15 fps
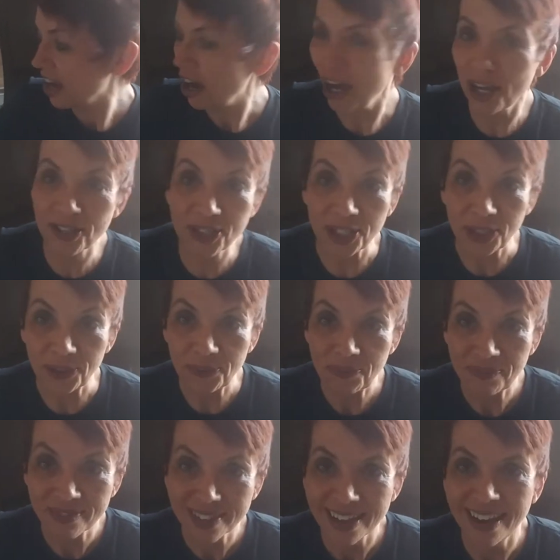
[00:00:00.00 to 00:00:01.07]
Also,
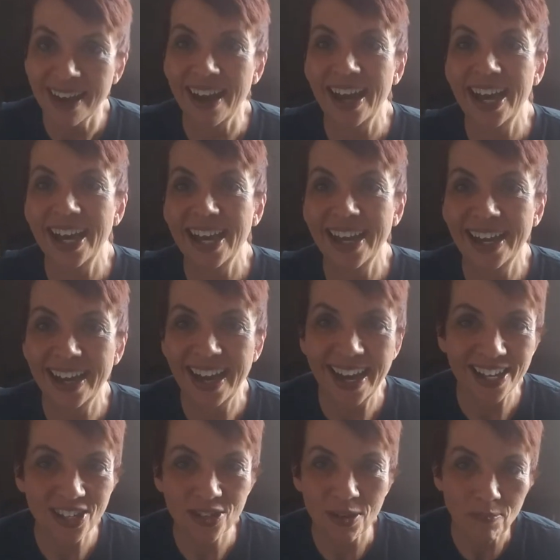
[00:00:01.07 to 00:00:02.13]

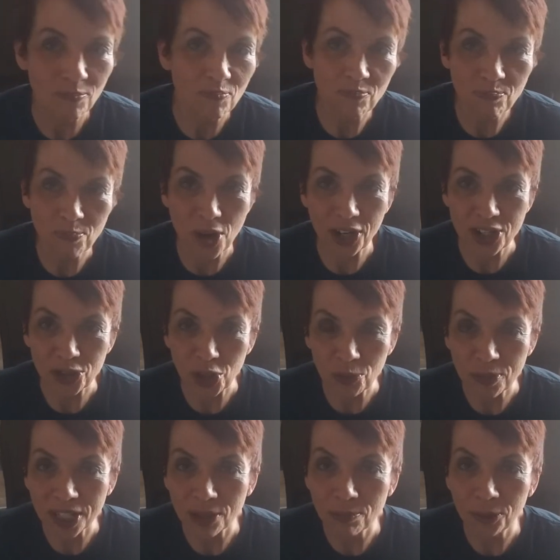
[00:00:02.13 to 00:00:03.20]
Bonnie's heard
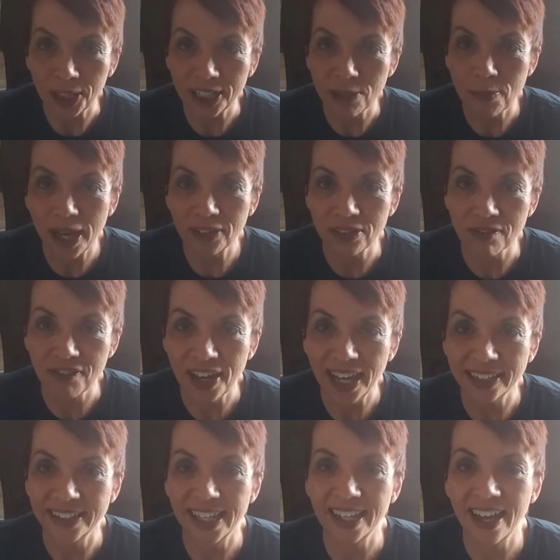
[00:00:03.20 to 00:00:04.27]
me complain about the
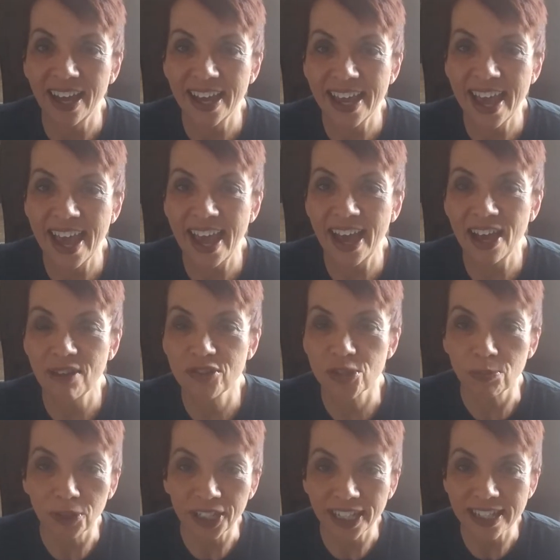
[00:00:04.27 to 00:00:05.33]
fact that I have
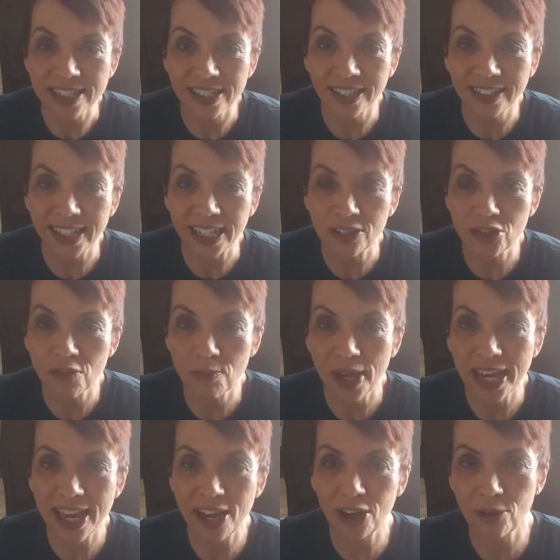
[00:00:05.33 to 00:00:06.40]
split ends on the end of
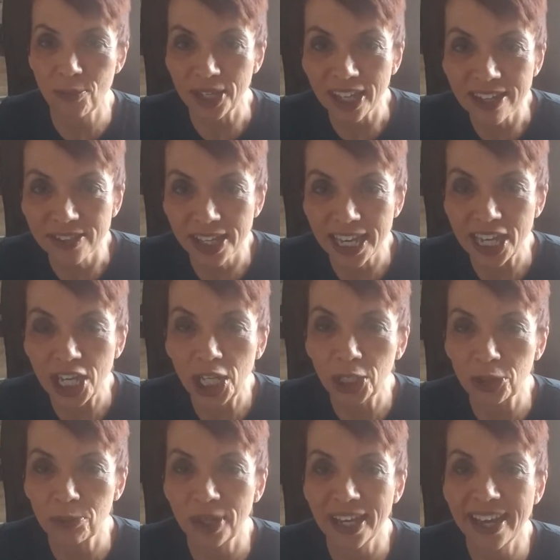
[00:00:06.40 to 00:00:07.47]
my hair because I
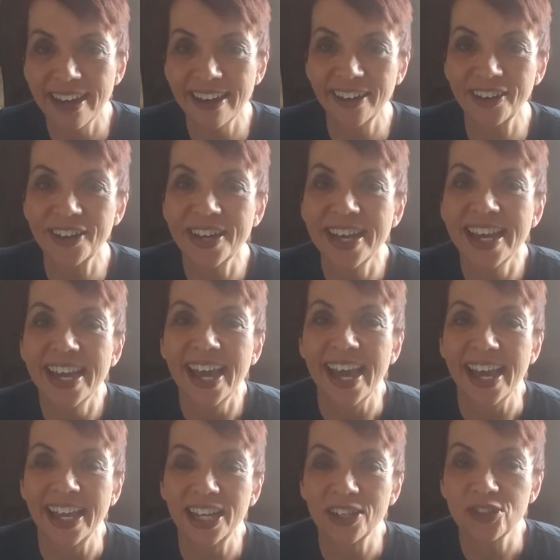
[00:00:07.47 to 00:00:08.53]
color my hair,
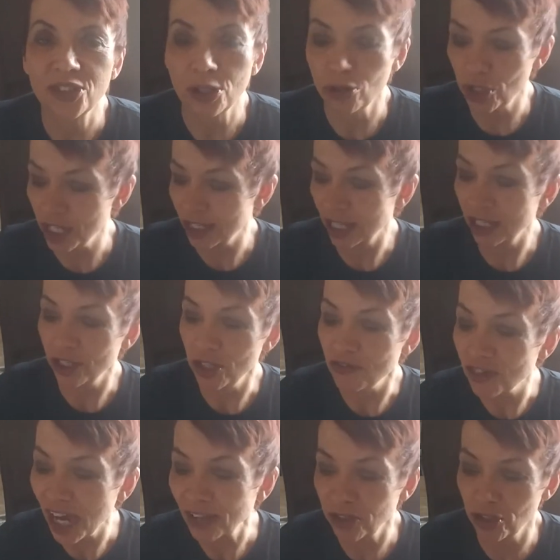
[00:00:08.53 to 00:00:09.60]
and so she said,
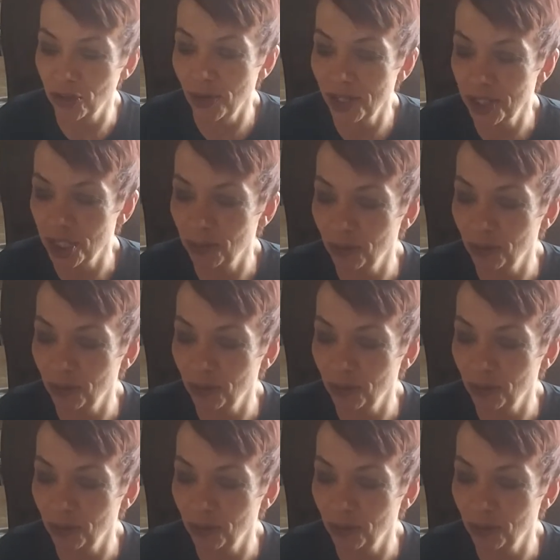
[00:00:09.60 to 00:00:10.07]
you've got to try this